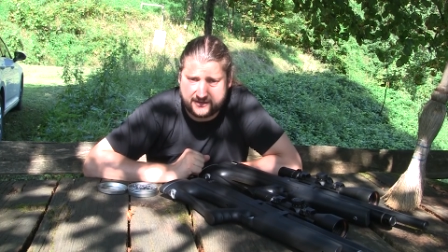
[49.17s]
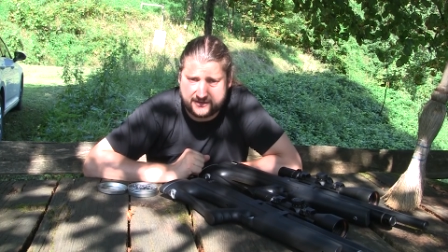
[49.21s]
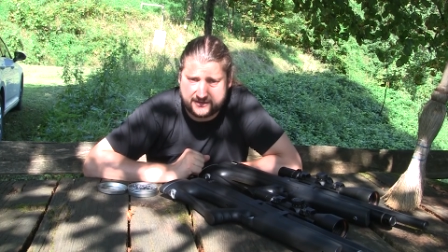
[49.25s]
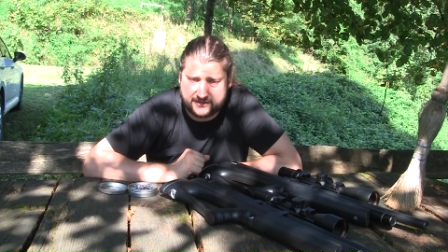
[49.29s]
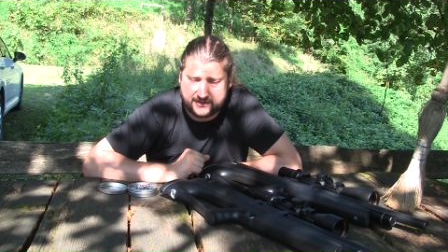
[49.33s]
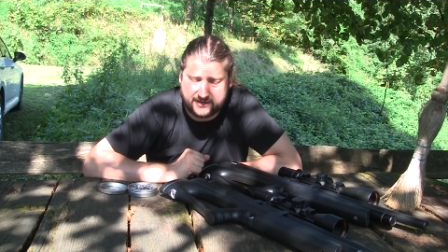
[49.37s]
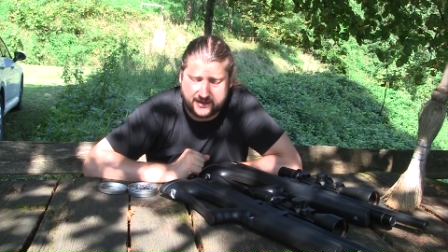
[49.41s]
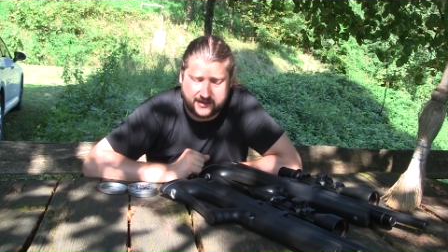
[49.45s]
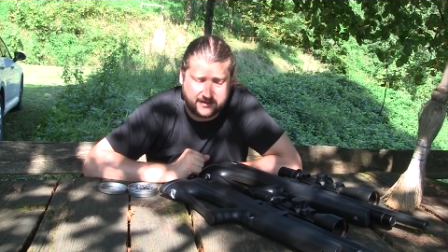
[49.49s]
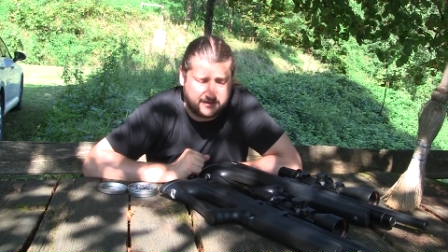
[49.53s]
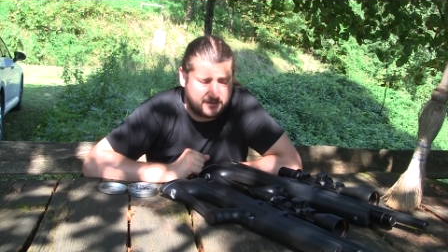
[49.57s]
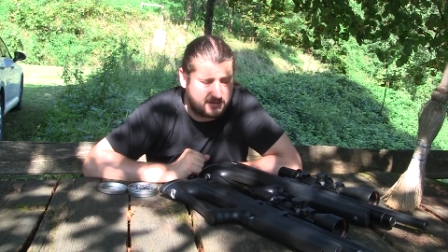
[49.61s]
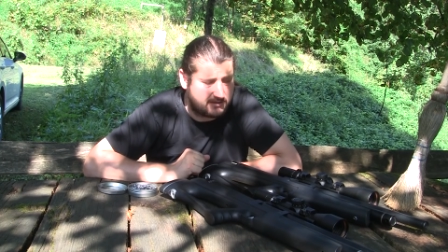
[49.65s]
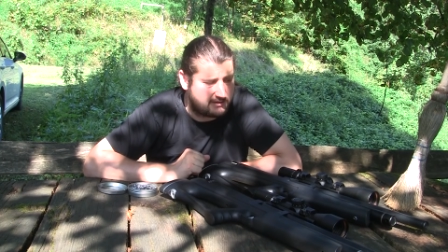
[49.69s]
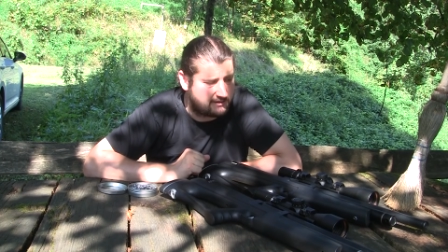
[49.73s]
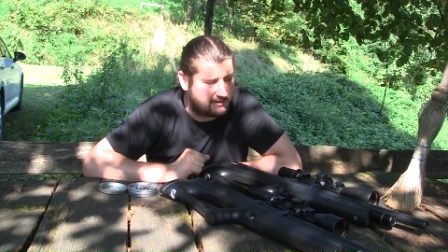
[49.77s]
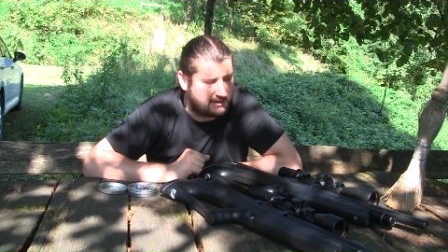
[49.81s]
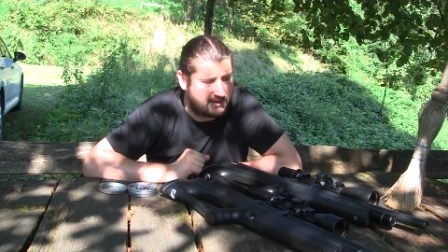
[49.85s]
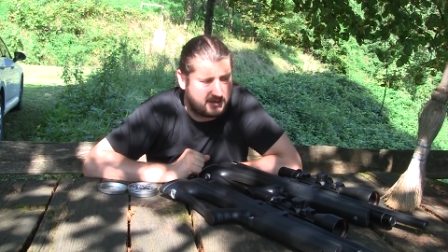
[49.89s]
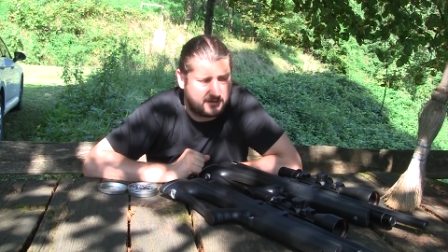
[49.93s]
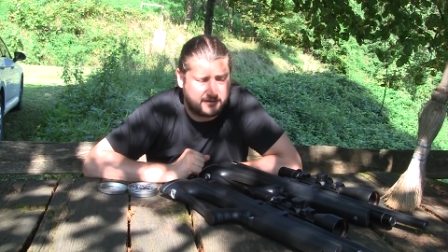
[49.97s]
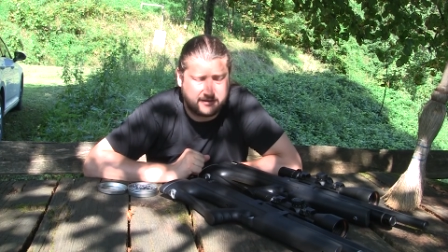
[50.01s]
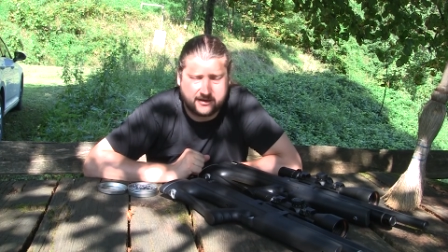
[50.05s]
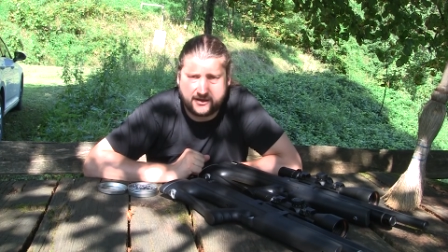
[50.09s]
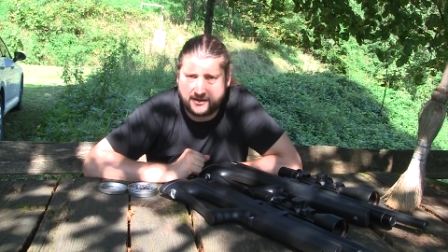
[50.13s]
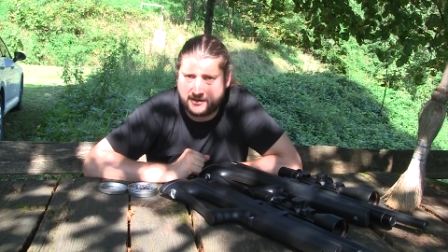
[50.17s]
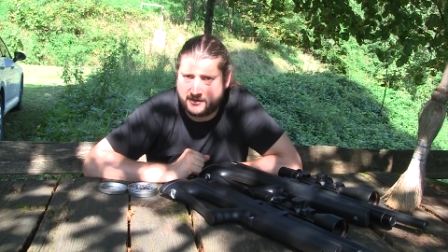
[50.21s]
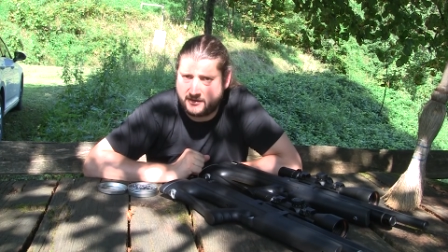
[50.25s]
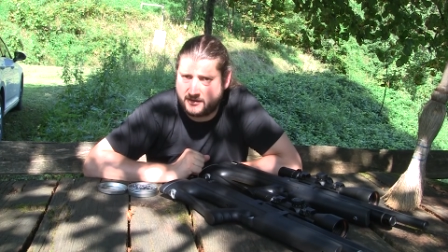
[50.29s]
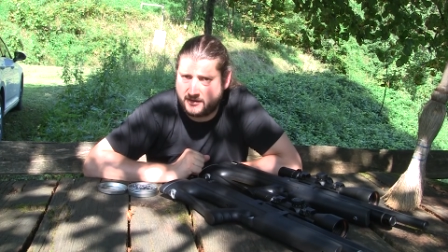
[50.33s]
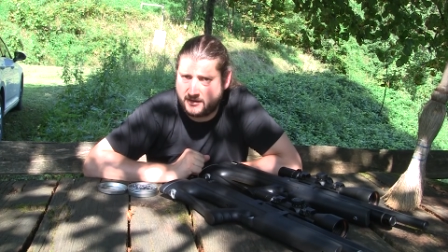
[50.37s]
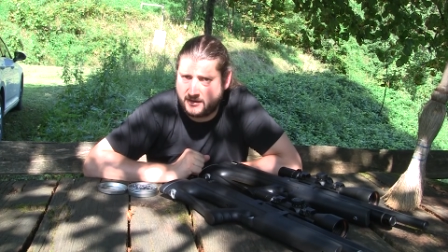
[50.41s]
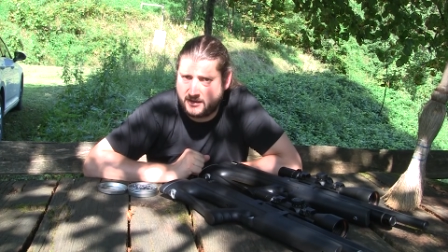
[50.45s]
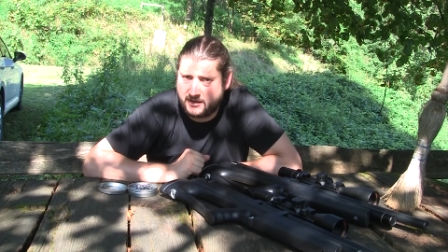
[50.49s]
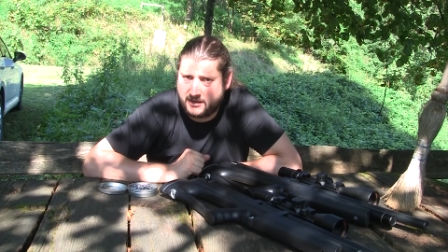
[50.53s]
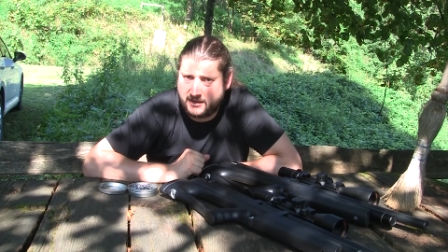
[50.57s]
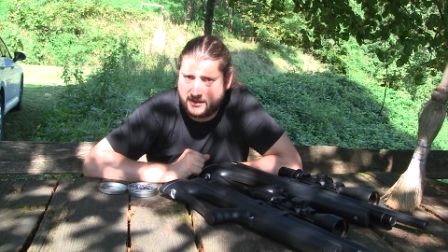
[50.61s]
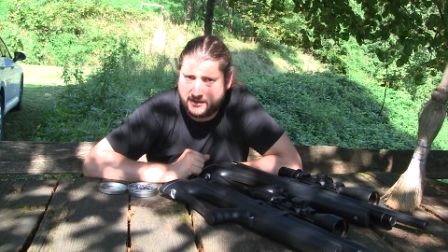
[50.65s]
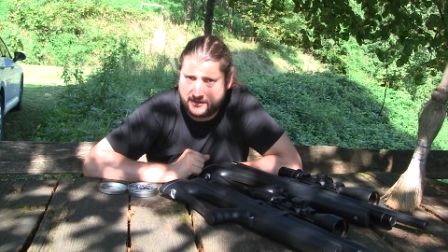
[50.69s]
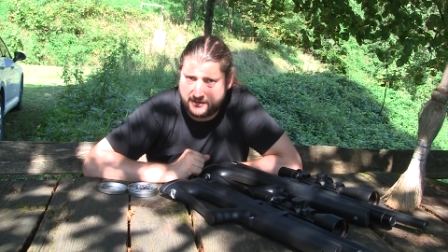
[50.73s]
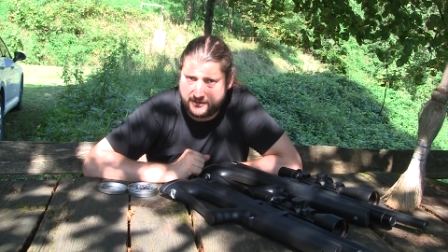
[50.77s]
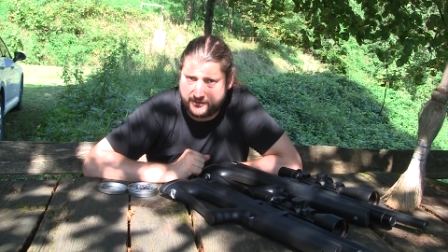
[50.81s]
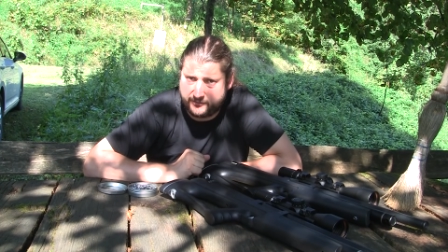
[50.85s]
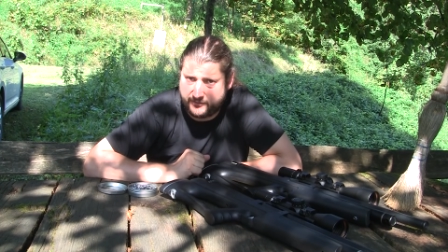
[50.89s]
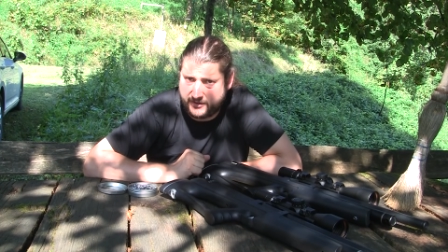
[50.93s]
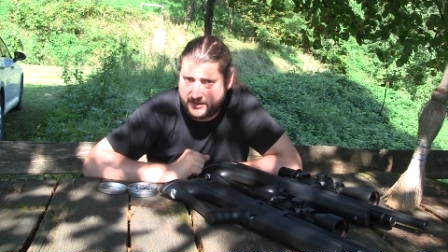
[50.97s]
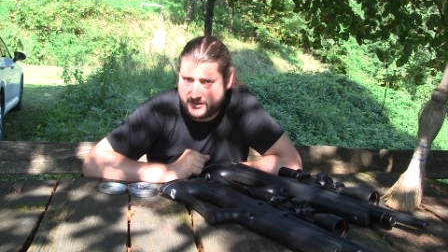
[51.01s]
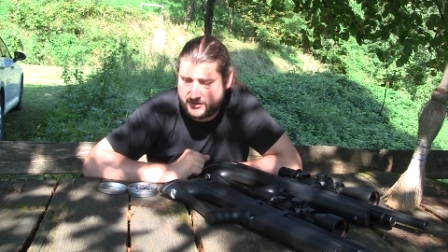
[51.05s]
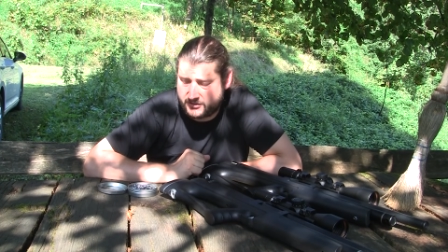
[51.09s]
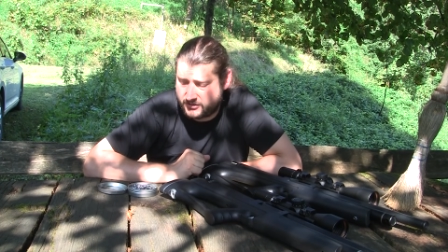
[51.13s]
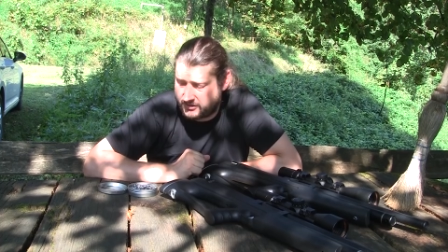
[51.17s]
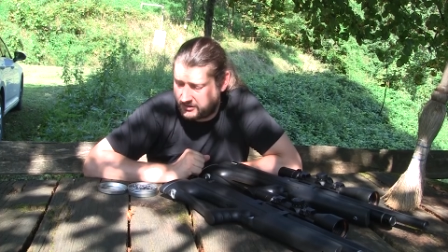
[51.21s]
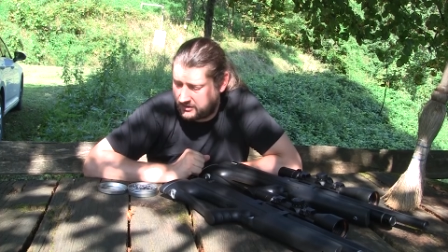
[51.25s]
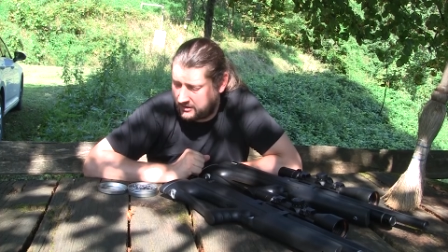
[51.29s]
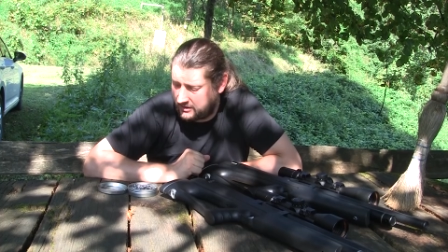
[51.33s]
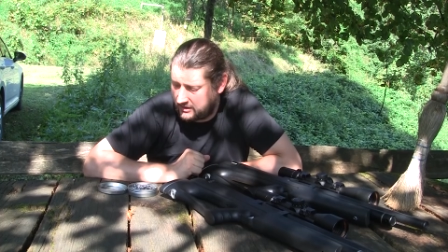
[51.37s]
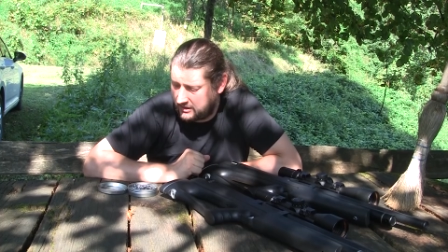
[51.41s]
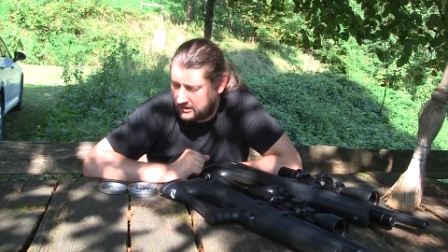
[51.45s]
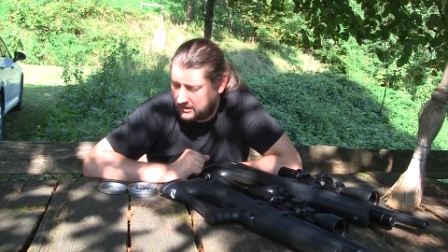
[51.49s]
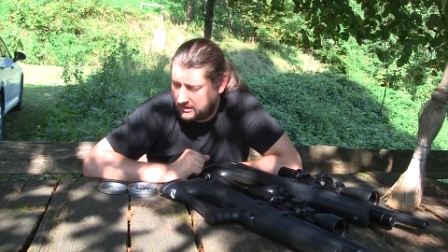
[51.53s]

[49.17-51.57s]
standard airgun dimension,